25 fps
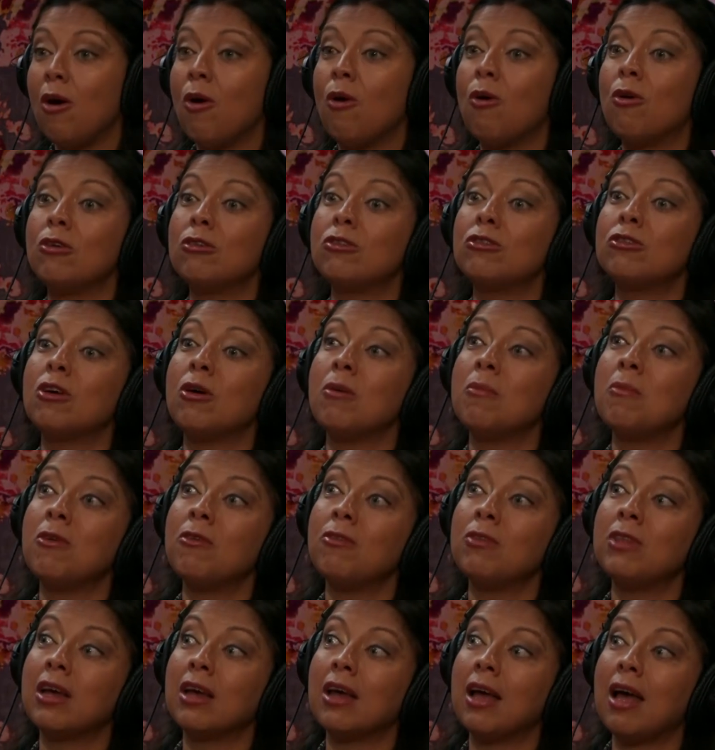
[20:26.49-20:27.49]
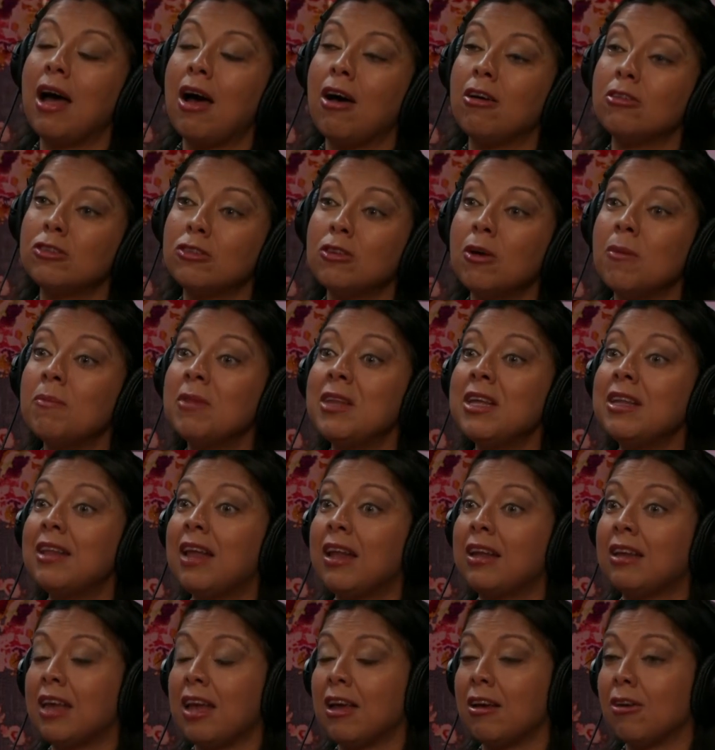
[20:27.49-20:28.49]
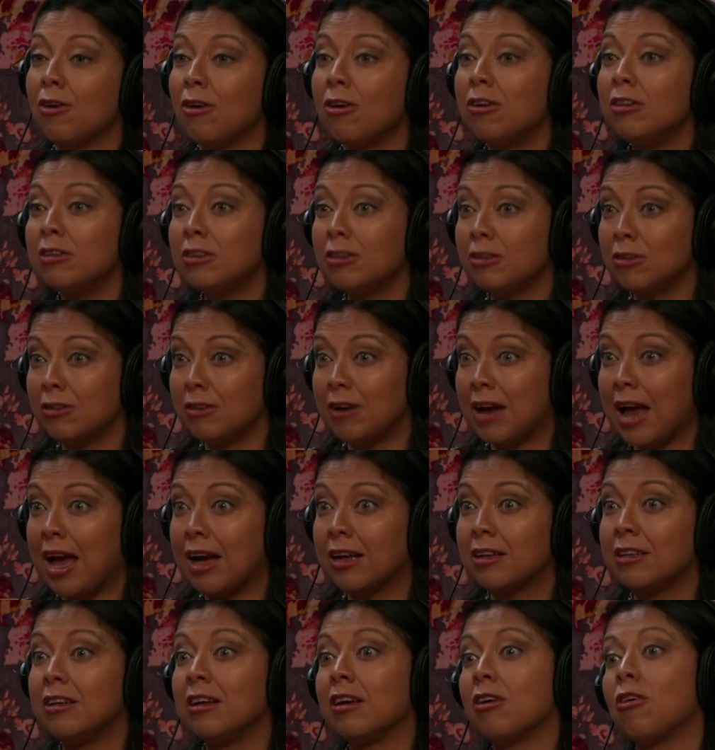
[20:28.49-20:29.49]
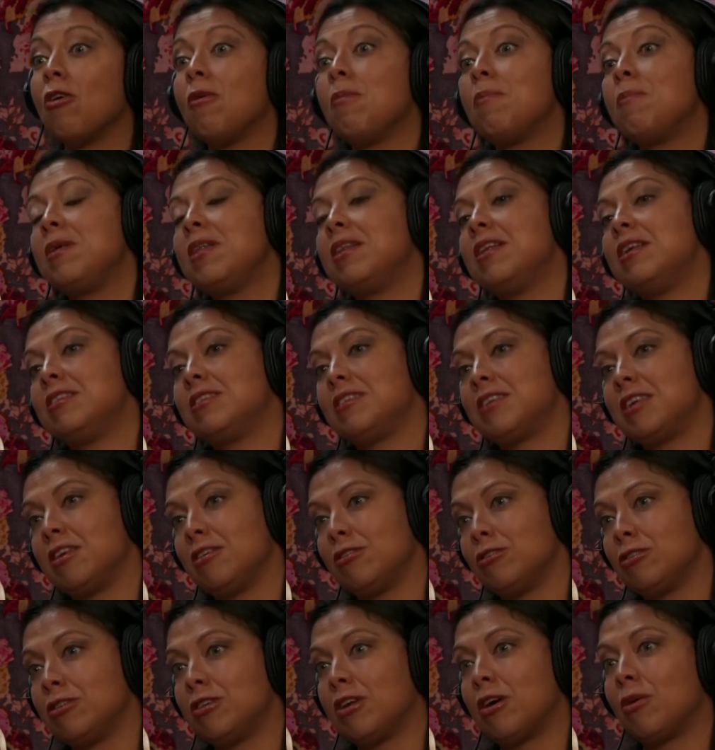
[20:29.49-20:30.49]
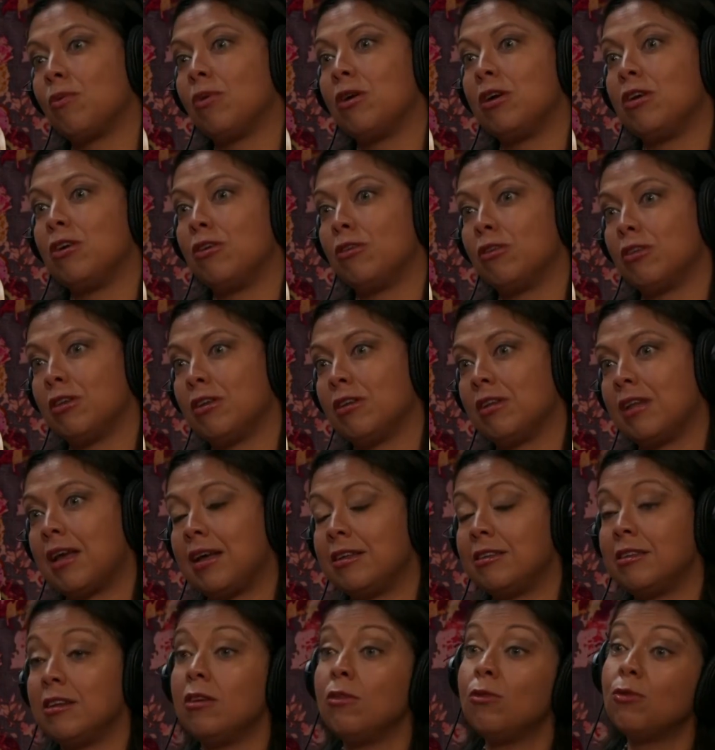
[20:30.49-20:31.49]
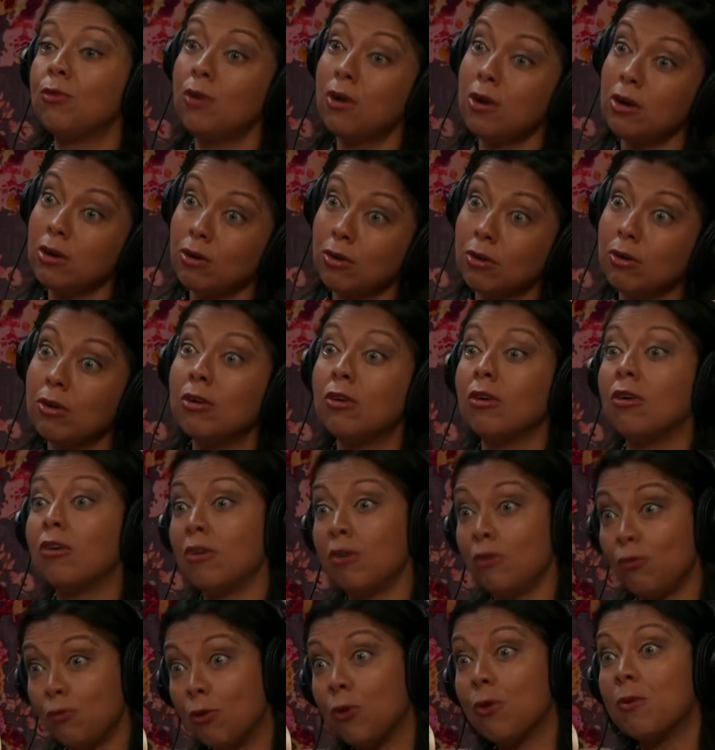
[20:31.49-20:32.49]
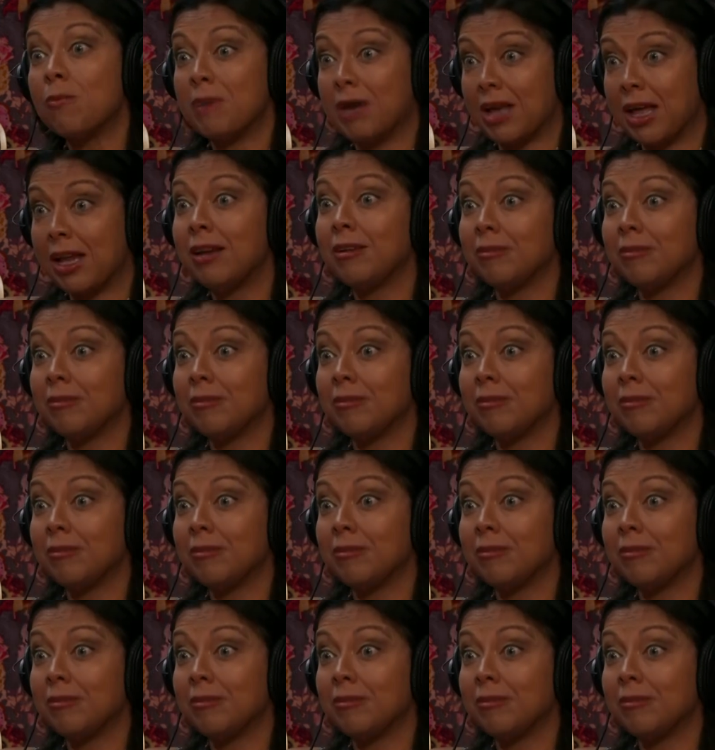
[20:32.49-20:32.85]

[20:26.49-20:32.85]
or something that can counteract the coping skills that we're utilizing for good or for bad.